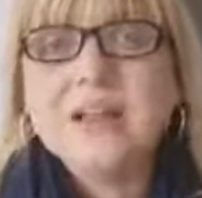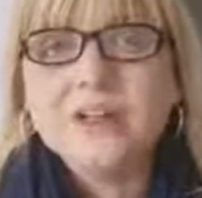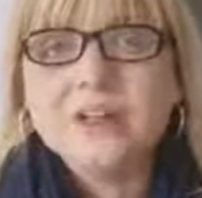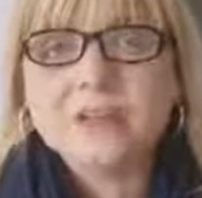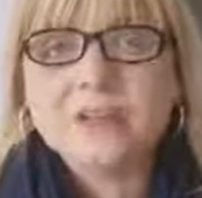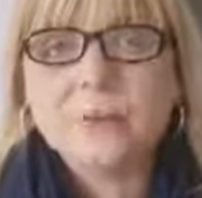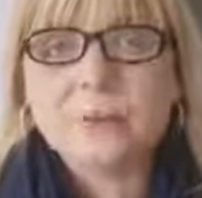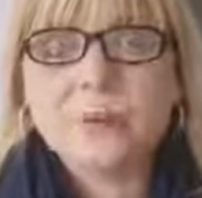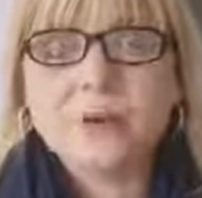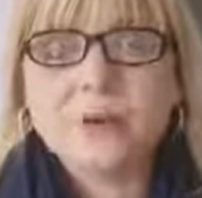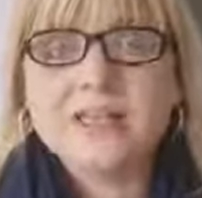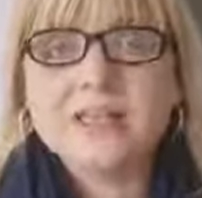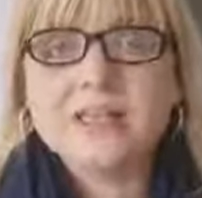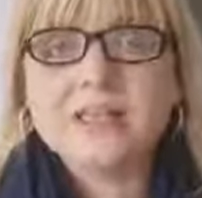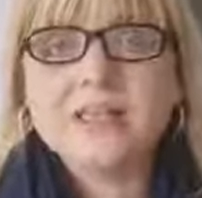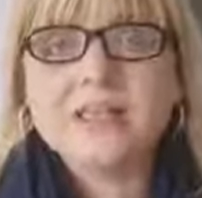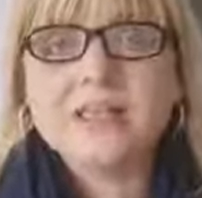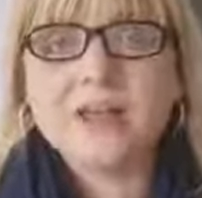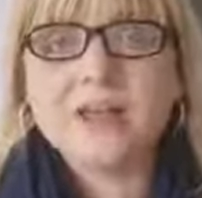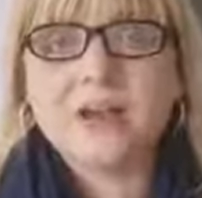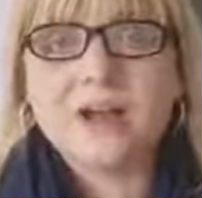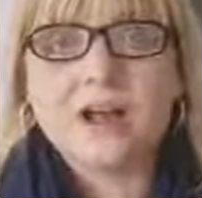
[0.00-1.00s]
the
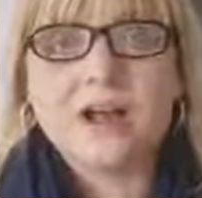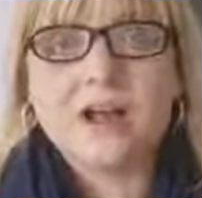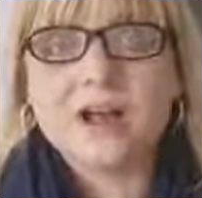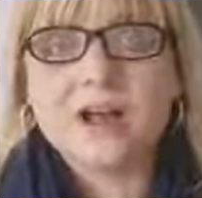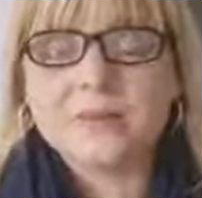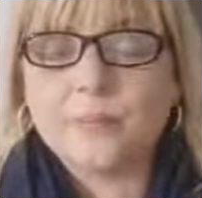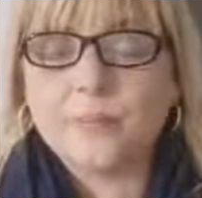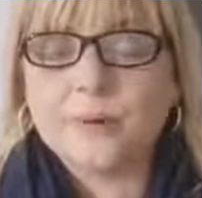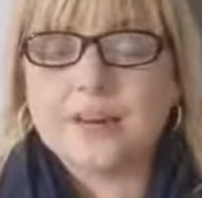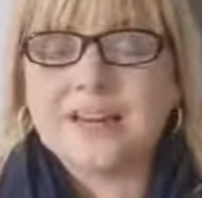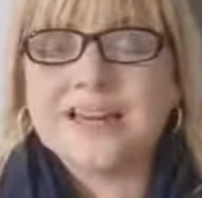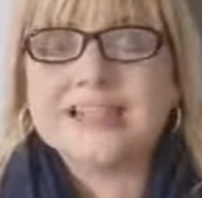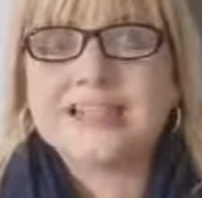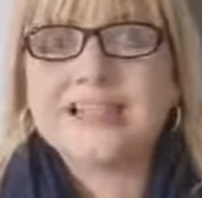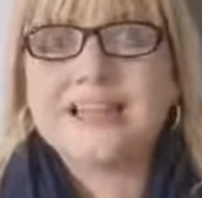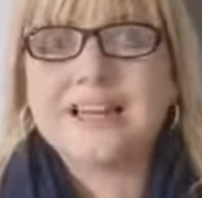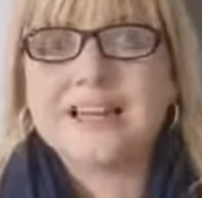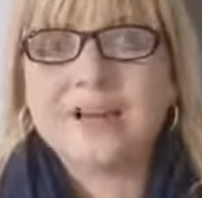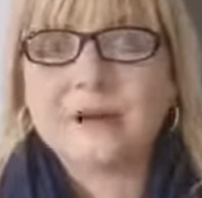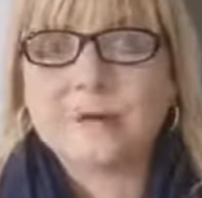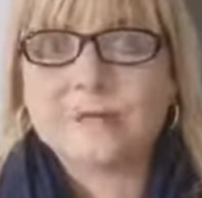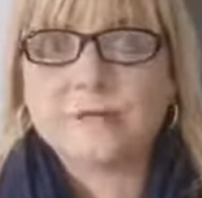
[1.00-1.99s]

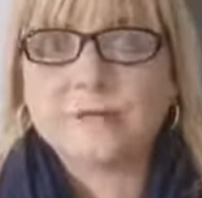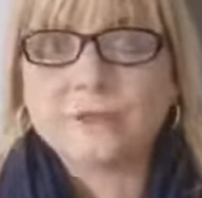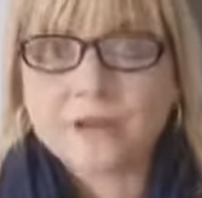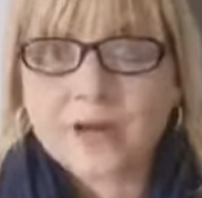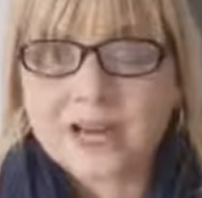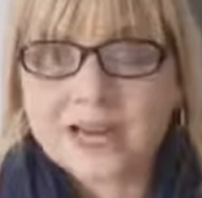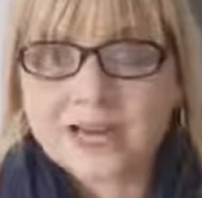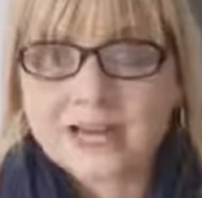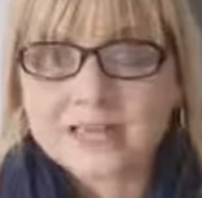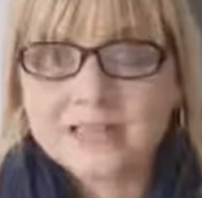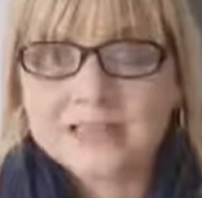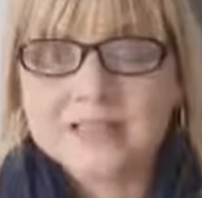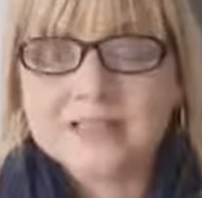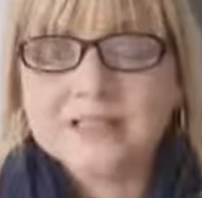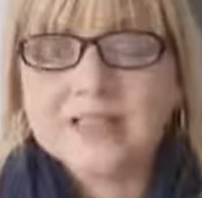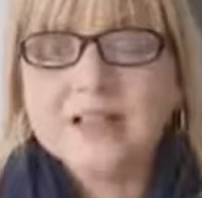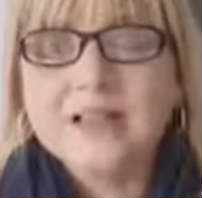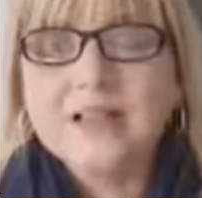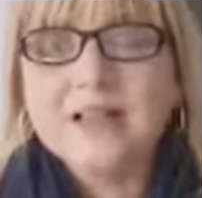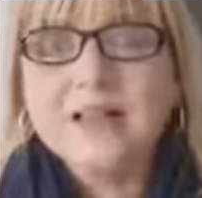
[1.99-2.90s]
President of France,